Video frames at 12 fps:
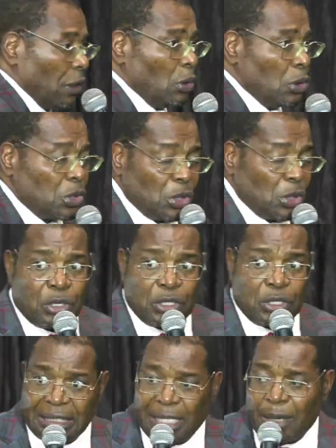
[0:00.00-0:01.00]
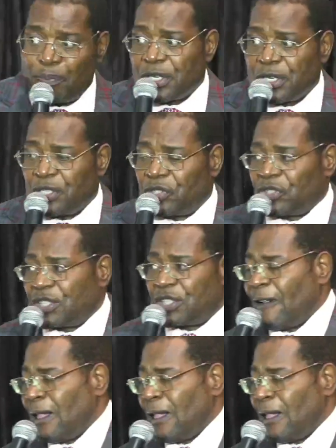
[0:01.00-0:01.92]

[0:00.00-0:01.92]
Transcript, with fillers: Lord your God and their priest, uh,